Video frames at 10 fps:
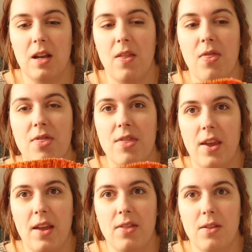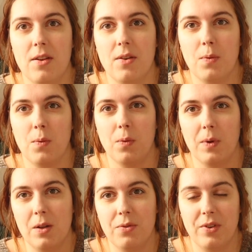And then the
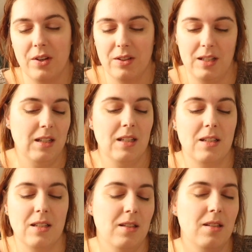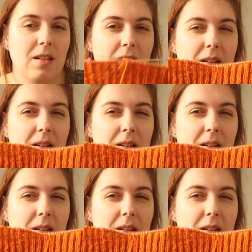real fun, this is,